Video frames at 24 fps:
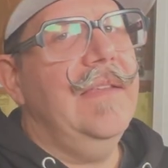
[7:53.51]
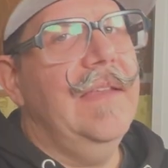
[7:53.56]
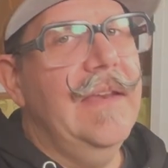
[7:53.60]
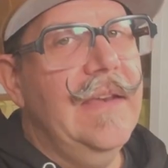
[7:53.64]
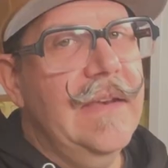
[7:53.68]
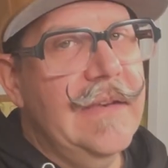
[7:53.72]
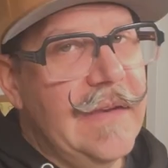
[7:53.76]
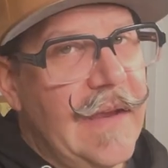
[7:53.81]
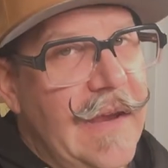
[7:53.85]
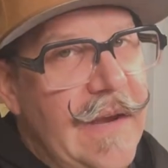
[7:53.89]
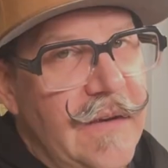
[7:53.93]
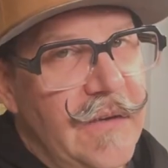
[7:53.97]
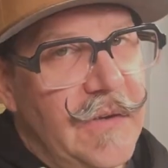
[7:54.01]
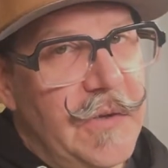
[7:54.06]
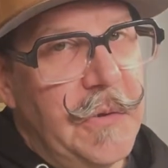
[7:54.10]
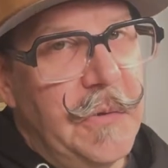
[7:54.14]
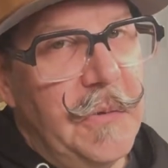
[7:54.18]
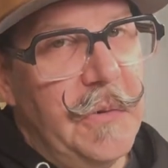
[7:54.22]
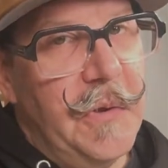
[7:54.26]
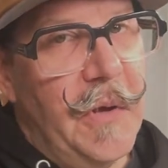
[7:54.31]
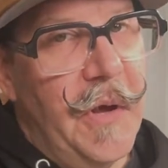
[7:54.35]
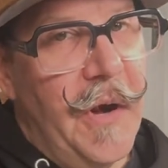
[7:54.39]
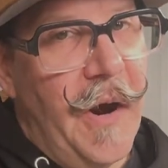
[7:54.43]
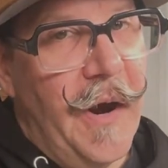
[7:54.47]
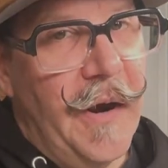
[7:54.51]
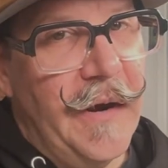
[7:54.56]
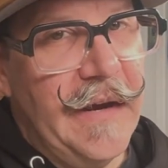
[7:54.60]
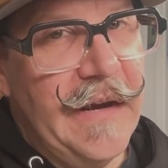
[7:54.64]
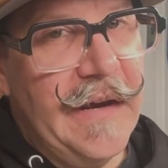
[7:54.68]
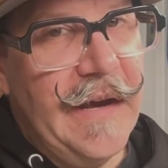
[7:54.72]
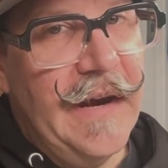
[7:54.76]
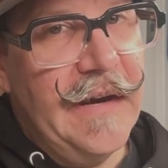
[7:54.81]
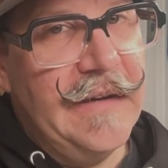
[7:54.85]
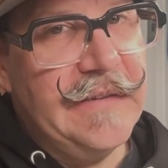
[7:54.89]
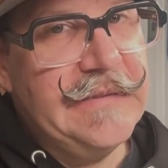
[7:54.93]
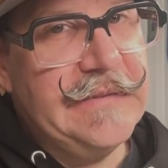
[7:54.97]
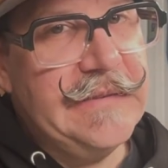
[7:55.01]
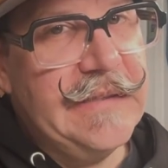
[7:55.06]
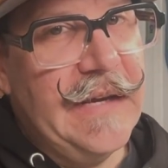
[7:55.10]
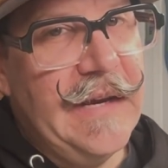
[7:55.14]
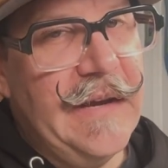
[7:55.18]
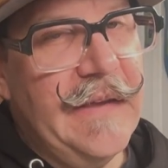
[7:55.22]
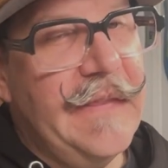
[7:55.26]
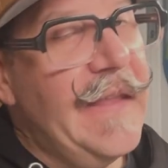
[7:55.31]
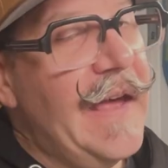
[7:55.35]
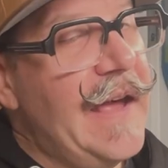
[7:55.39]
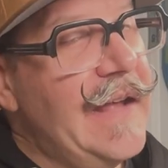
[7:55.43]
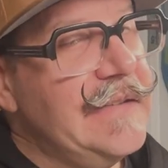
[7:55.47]
didn't take too long, I gotta say,
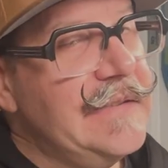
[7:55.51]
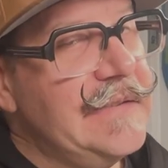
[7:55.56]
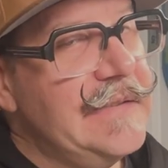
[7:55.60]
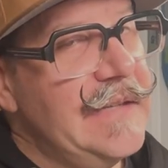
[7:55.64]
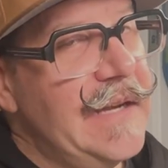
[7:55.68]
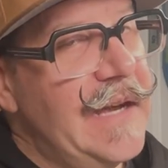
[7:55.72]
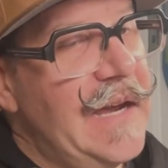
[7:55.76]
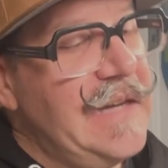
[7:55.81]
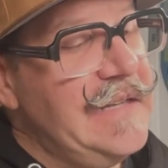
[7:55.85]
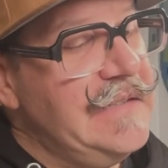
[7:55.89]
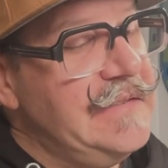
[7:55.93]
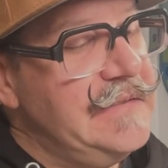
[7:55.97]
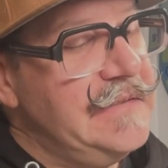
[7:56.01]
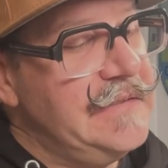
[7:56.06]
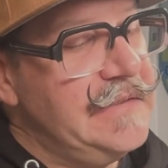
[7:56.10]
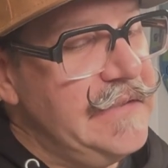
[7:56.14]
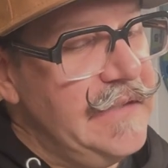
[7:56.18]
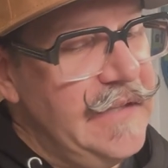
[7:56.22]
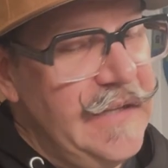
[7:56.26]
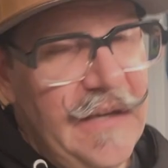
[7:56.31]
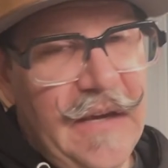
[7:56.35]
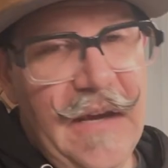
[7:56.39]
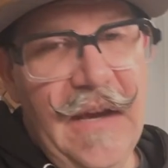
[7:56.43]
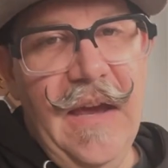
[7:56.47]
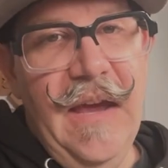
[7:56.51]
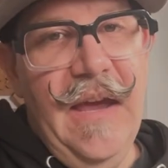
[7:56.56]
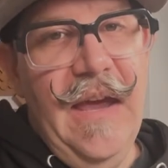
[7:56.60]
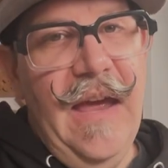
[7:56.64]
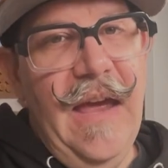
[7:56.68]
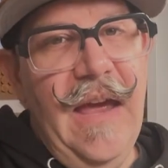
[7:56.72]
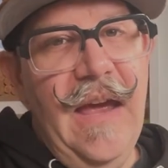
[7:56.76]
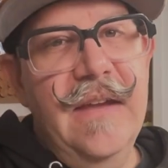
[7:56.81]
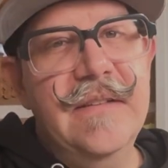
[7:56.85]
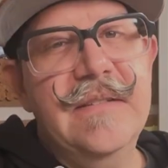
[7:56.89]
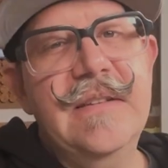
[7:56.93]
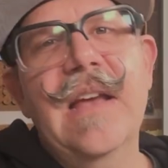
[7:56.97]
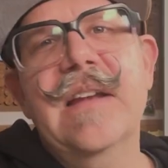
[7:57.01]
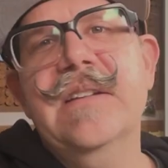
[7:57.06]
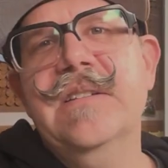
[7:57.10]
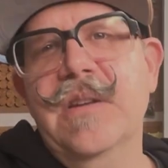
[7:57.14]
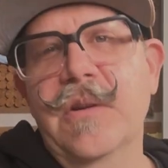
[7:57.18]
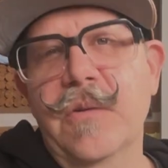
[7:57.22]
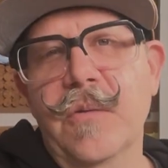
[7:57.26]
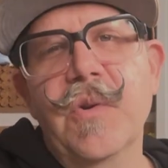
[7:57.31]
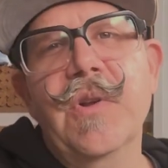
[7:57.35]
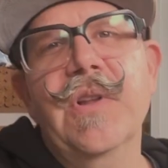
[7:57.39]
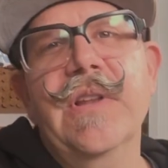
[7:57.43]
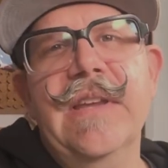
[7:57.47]
and that's nice. It's
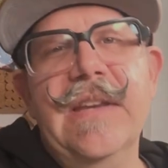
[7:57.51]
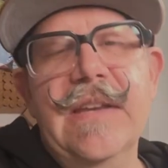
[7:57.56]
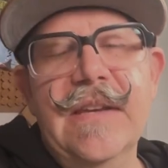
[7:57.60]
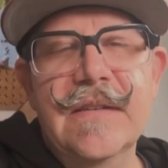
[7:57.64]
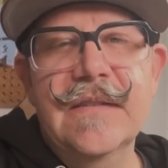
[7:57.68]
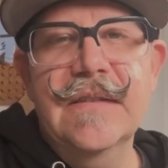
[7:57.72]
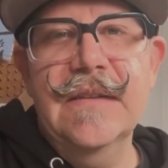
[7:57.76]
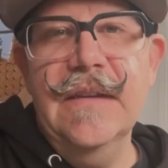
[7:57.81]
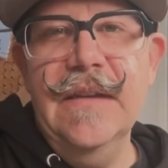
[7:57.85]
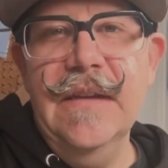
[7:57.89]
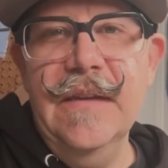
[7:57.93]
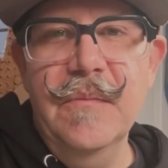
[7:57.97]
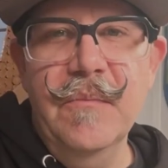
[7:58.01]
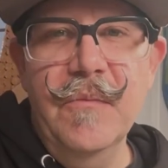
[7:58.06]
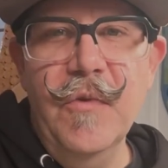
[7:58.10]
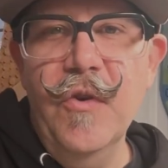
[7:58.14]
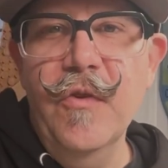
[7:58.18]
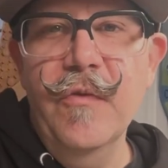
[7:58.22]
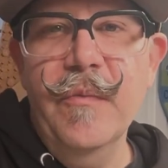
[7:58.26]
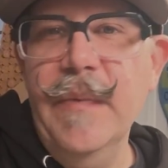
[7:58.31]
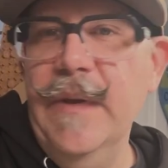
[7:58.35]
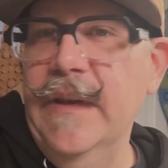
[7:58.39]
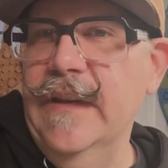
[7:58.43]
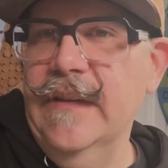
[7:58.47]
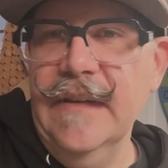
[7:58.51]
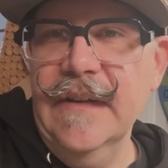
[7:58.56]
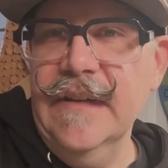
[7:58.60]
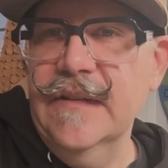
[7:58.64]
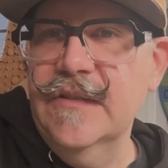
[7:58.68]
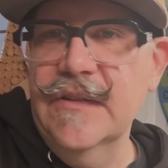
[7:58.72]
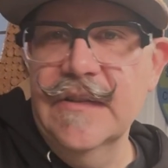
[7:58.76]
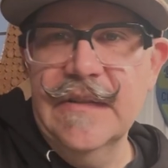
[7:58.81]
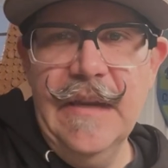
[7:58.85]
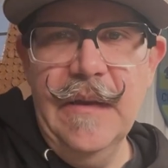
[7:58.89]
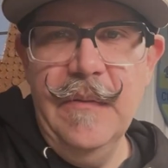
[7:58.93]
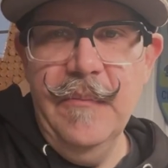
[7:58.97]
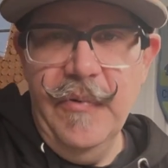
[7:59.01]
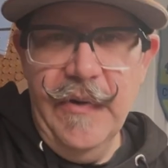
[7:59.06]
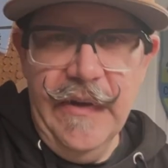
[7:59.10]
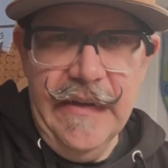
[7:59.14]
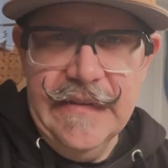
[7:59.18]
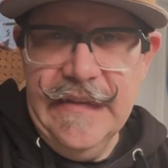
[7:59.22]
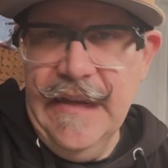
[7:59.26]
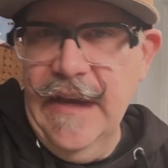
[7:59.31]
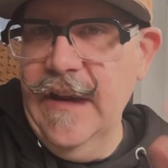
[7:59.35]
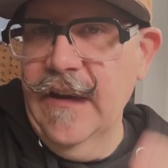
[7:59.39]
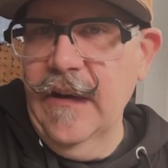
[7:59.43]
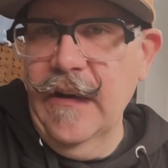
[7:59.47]
actually a really easy movement. It's just him putting
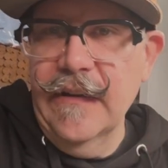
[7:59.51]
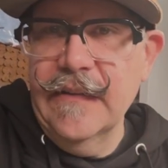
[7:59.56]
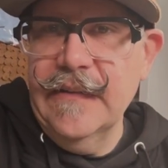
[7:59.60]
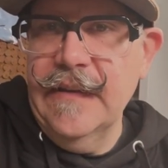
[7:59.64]
his hand on his